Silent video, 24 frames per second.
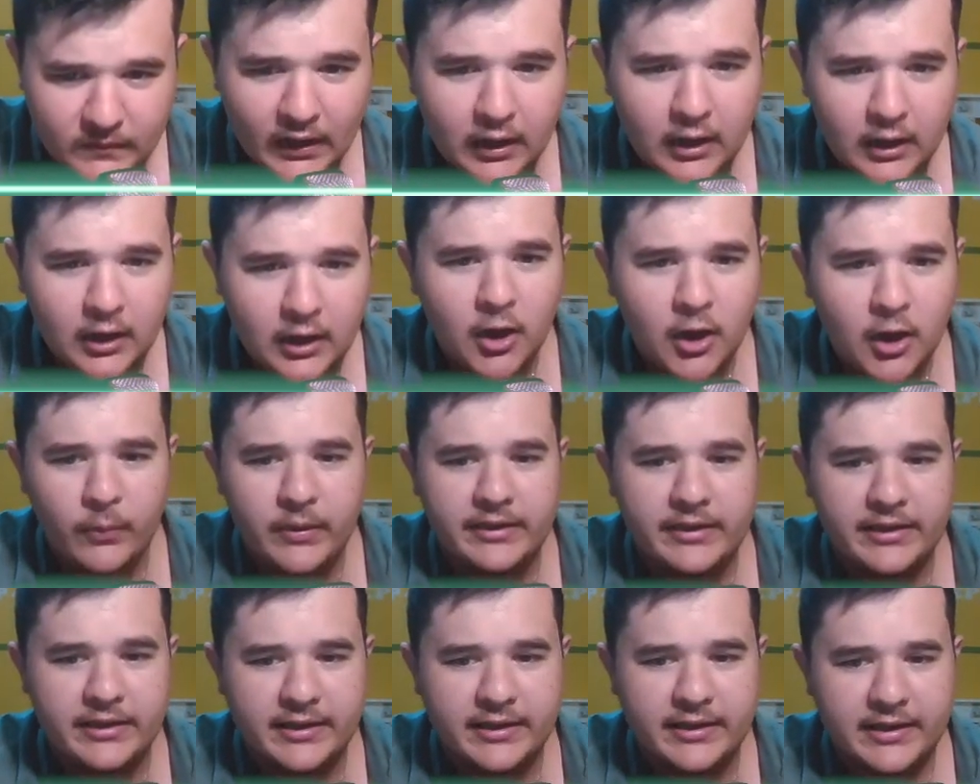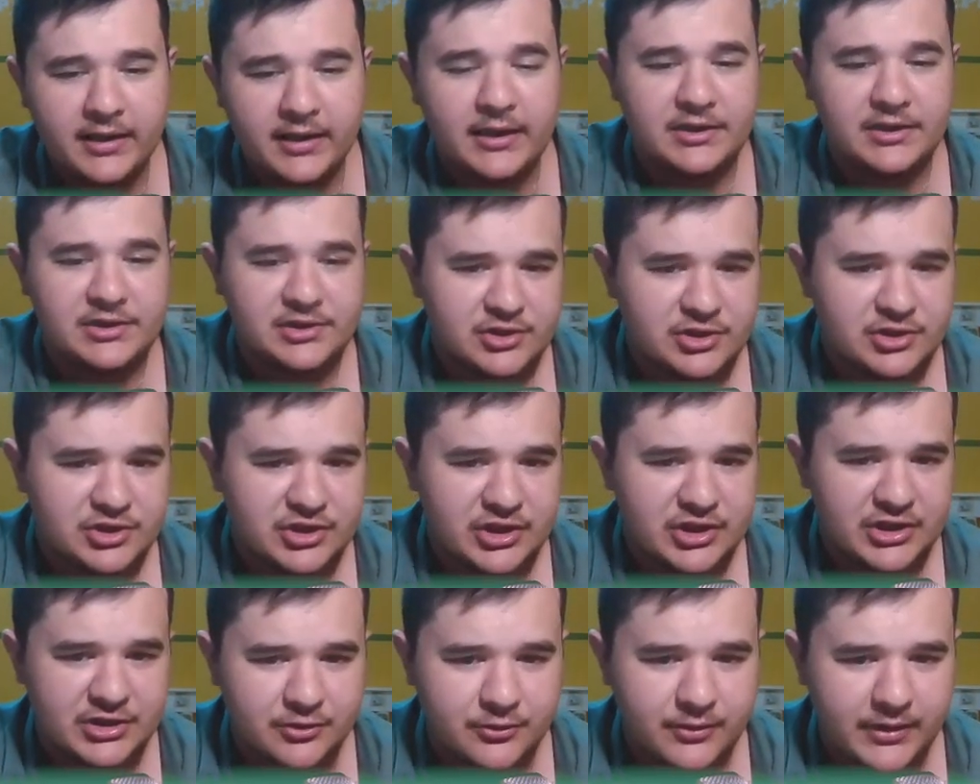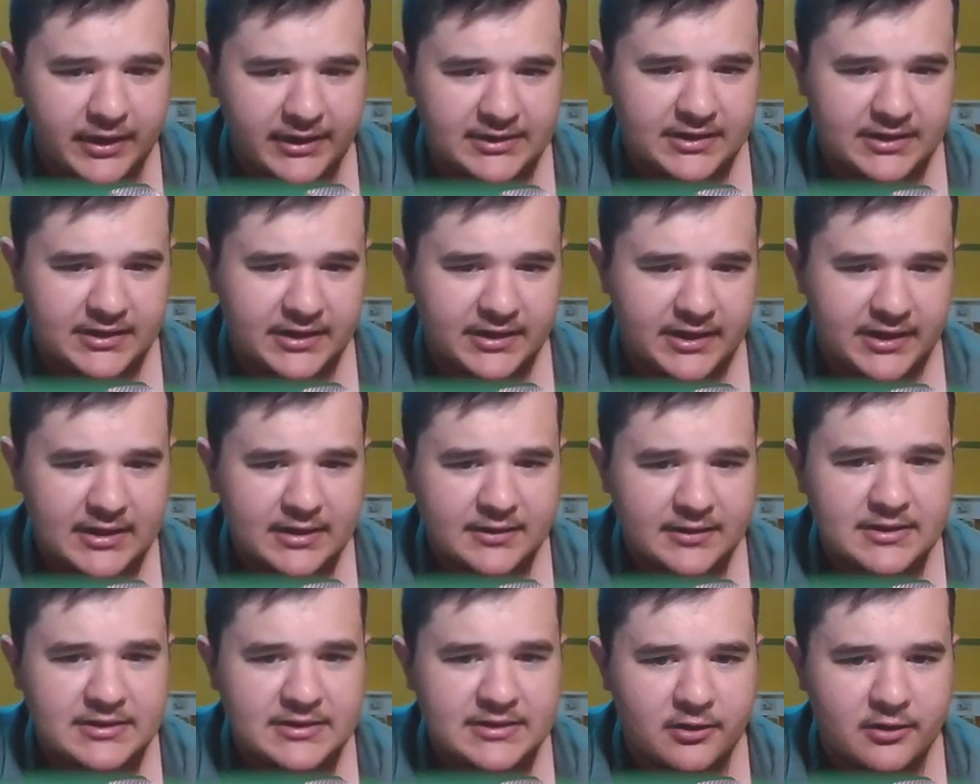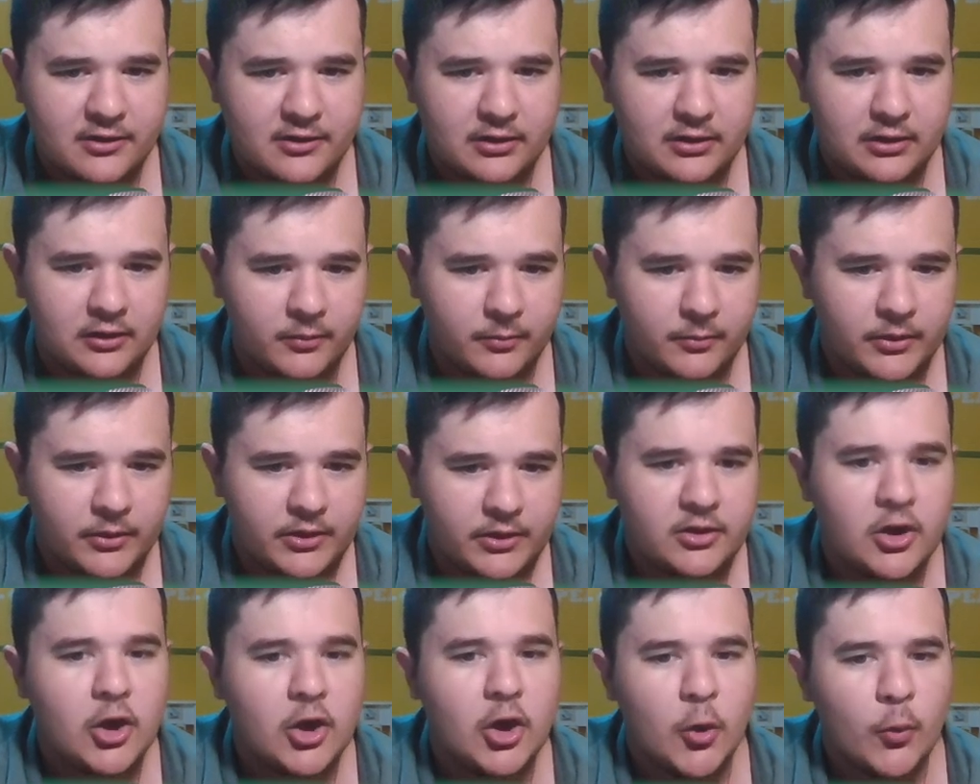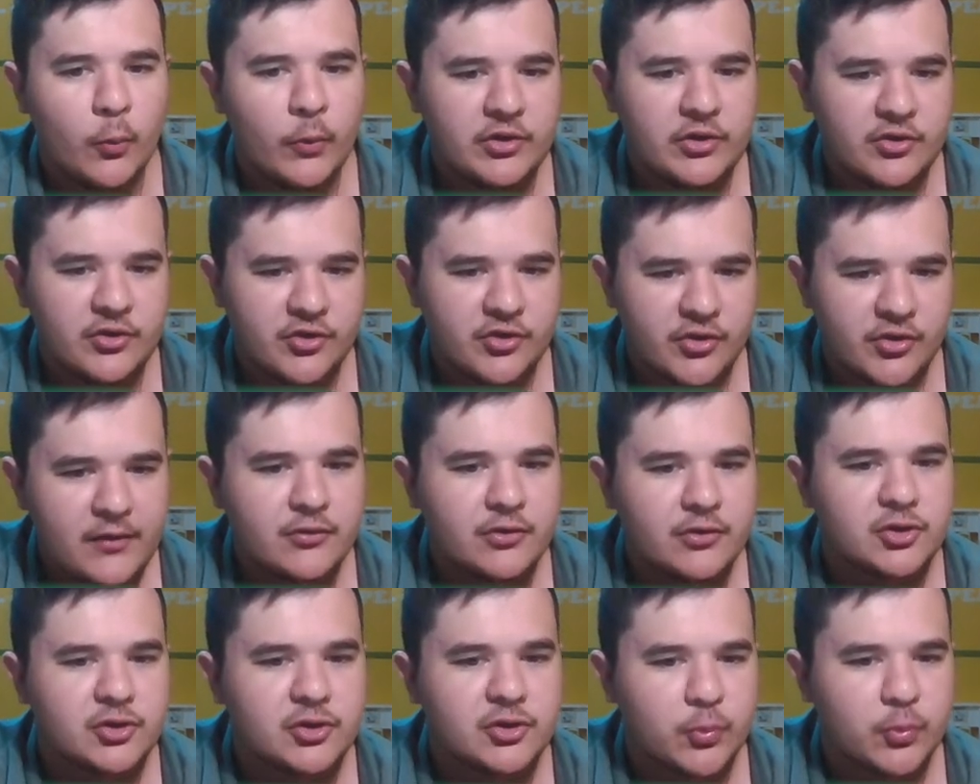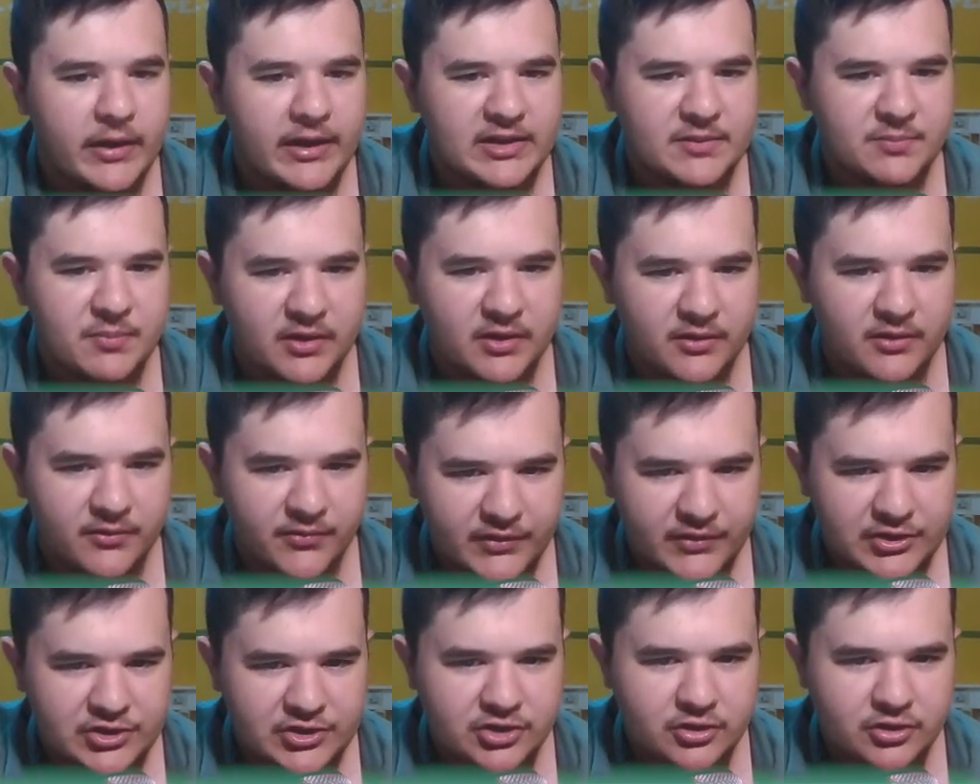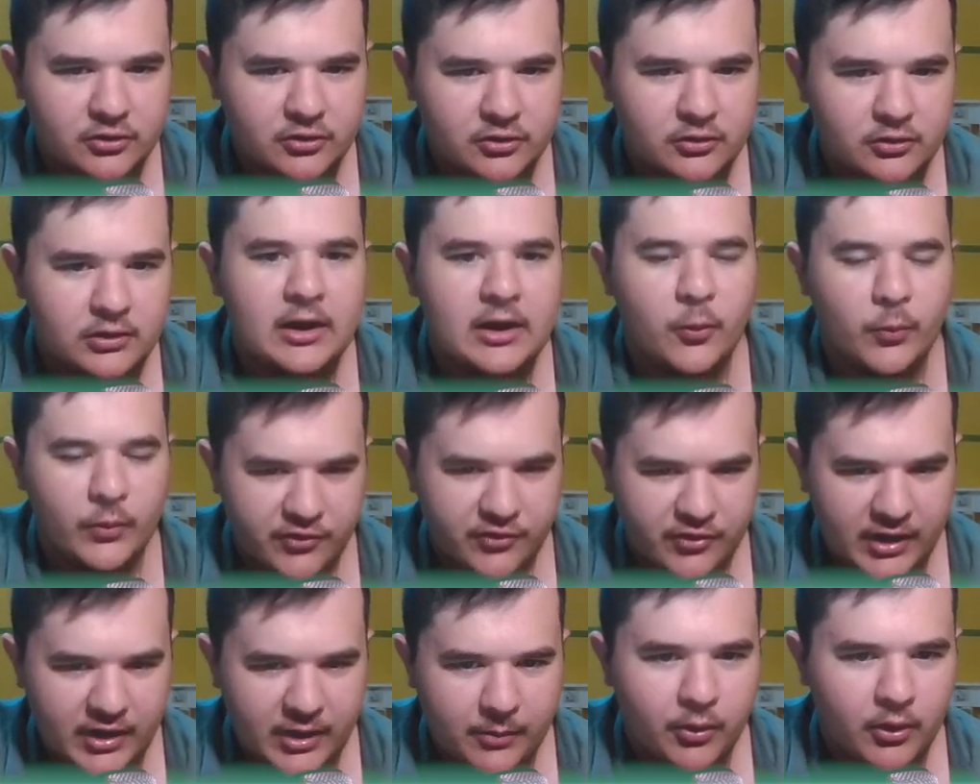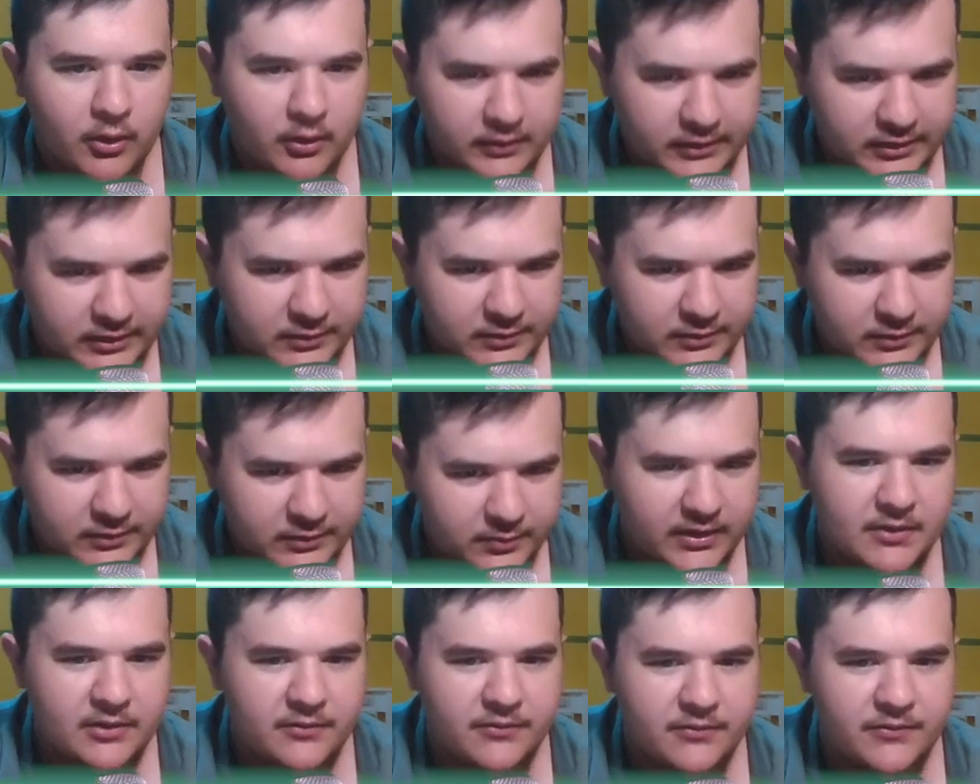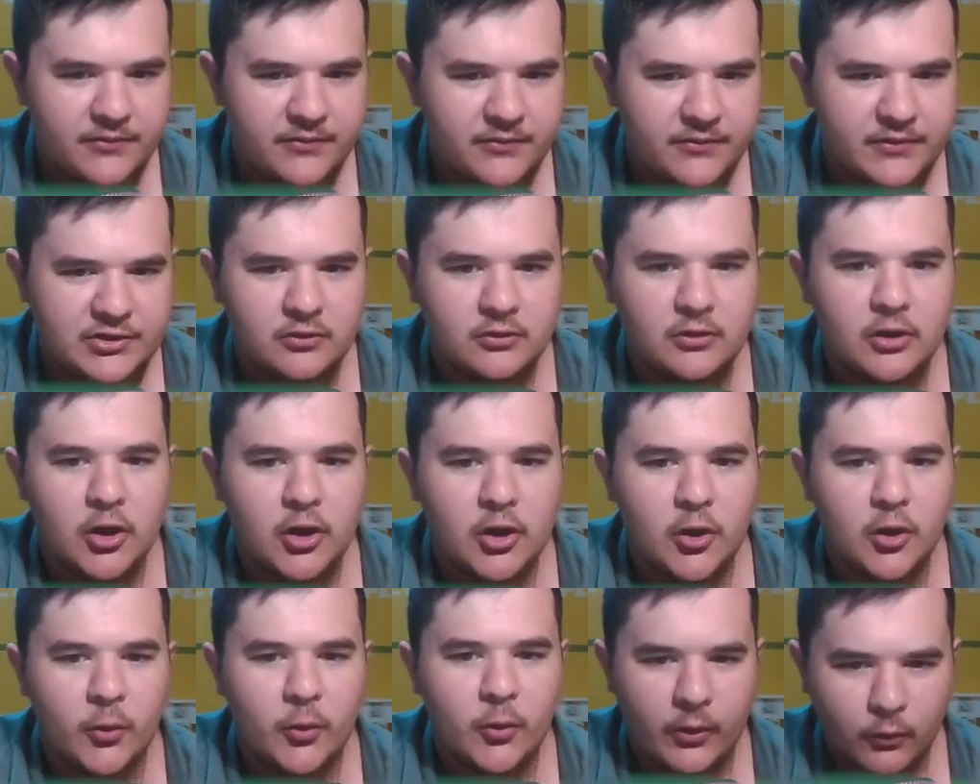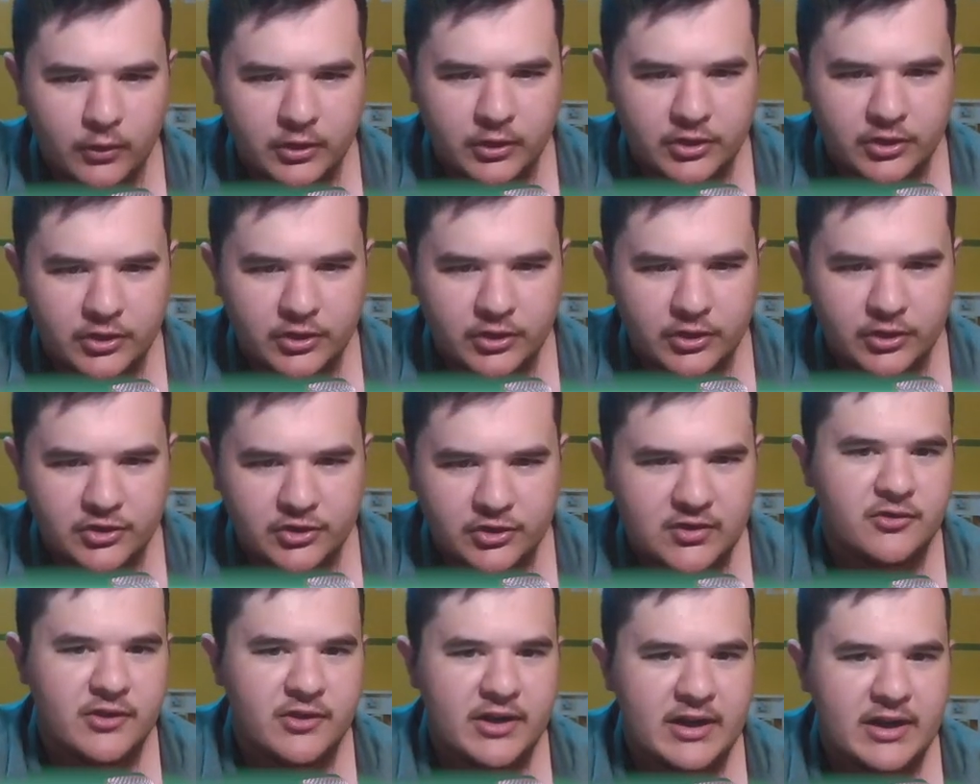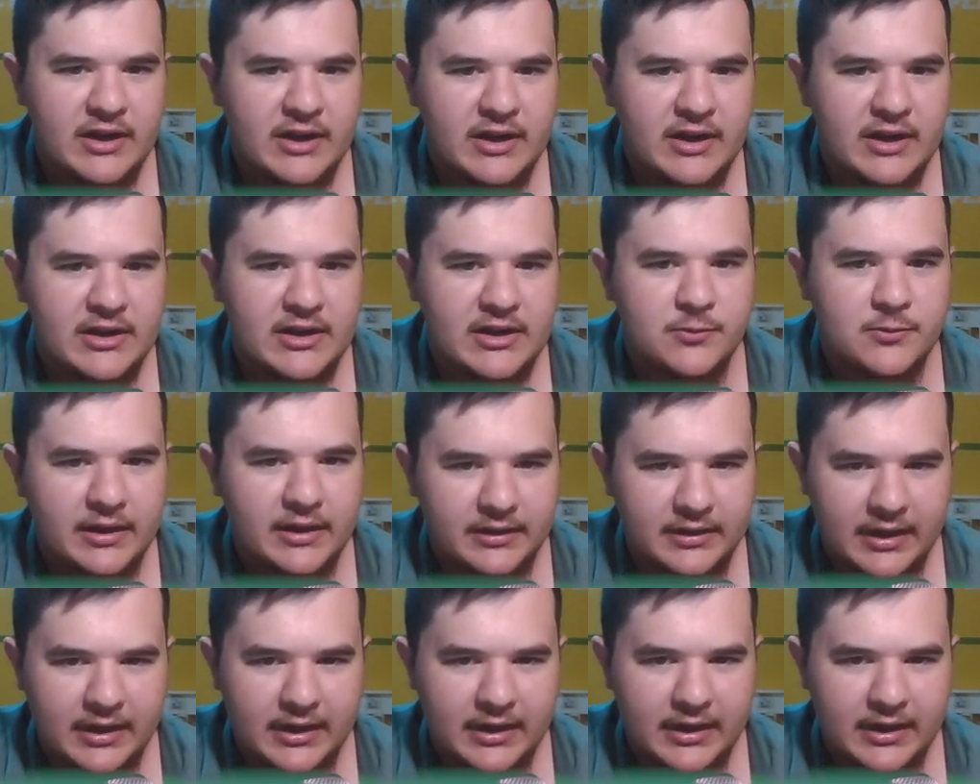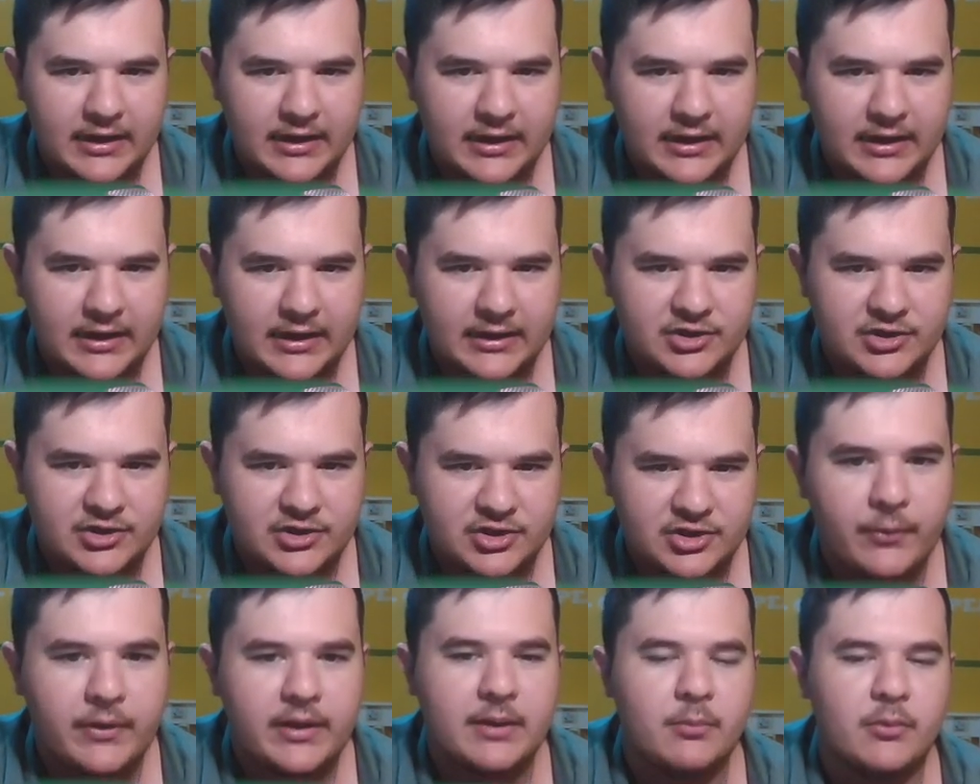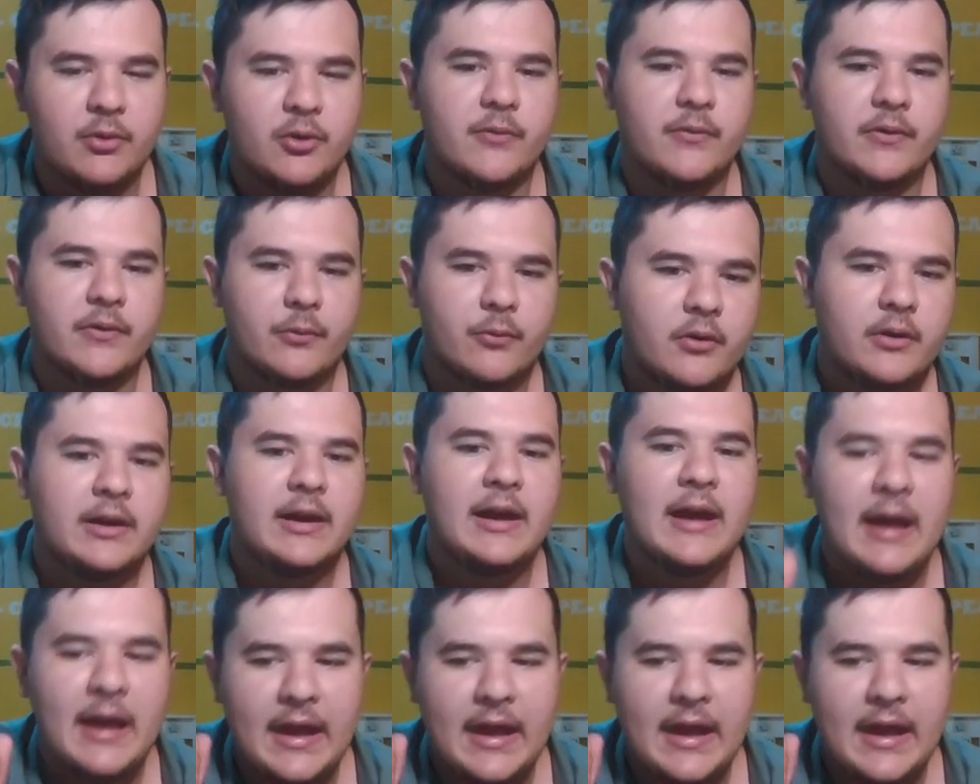where the king gets to g2, gets kicked up the center a little bit. We trade rooks when it's beneficial. We trade pawns when it's beneficial. We orchestrate pawn trades. We get check, and now we can maneuver the rook.